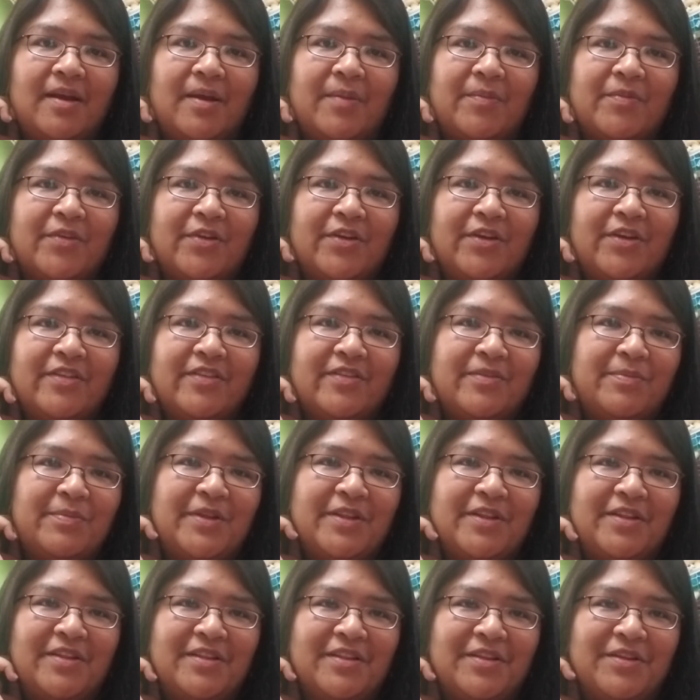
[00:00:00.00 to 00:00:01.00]
I'm sorry it's been
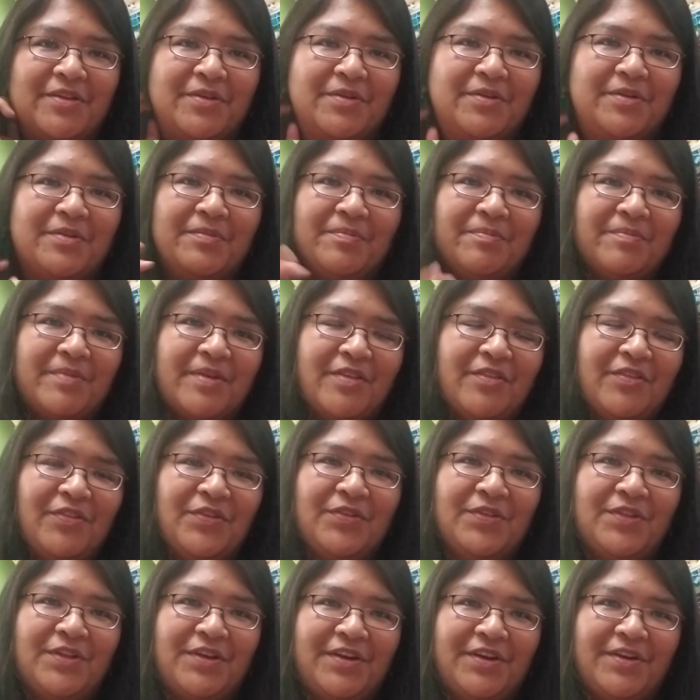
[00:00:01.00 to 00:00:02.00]
a little bit
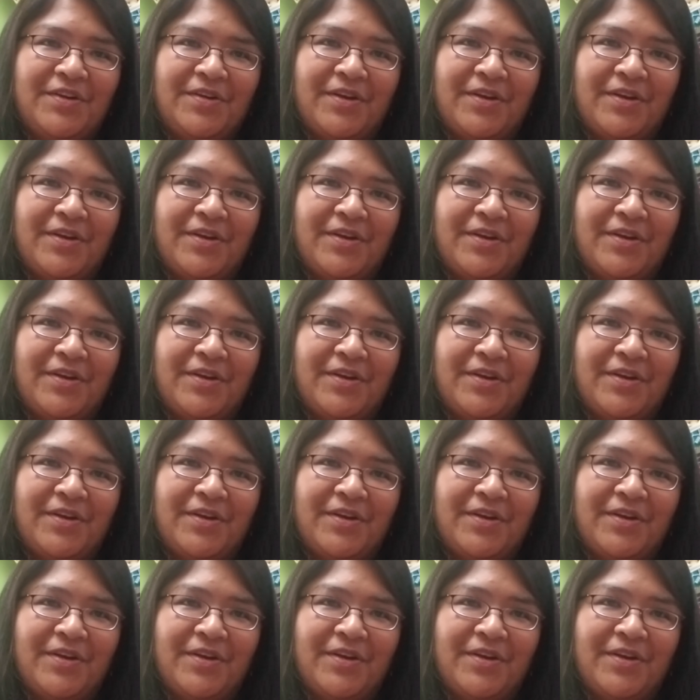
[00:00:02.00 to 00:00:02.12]
too long,